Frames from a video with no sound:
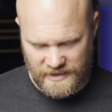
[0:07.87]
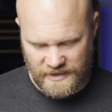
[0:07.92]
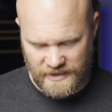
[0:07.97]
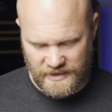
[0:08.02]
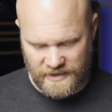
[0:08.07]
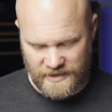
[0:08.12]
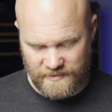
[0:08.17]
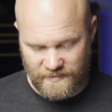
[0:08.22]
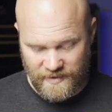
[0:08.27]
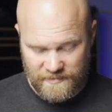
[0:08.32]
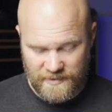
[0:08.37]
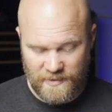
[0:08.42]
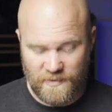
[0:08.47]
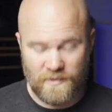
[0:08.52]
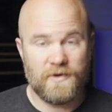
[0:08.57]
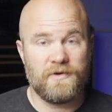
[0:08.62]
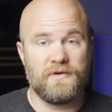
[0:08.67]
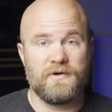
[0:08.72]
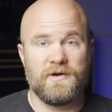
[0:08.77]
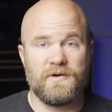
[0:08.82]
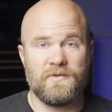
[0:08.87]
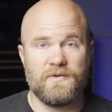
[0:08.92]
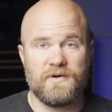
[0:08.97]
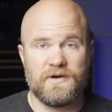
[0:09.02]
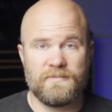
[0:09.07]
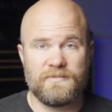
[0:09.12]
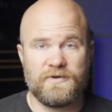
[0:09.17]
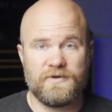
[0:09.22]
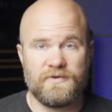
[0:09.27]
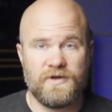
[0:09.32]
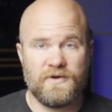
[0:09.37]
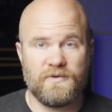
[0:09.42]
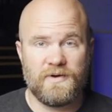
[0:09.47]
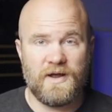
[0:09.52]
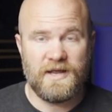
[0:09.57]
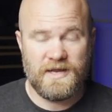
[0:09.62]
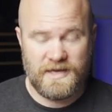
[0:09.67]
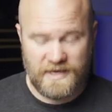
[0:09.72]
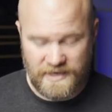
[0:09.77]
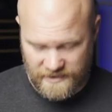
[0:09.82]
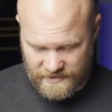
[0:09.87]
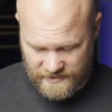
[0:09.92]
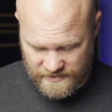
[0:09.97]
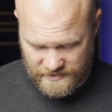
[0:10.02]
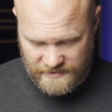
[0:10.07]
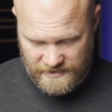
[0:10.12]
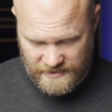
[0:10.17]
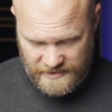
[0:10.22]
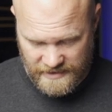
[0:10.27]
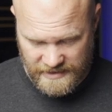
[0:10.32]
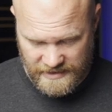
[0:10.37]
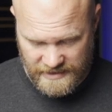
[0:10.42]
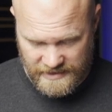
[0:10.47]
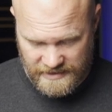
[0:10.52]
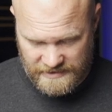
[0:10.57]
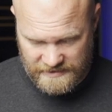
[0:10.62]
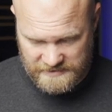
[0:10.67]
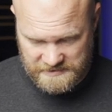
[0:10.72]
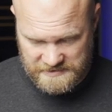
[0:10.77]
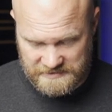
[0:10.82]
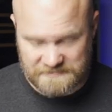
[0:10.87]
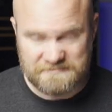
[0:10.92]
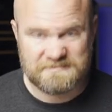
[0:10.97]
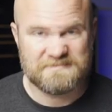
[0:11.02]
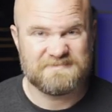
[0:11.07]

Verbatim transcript: Uh, you might be wondering what I'm doing right here, and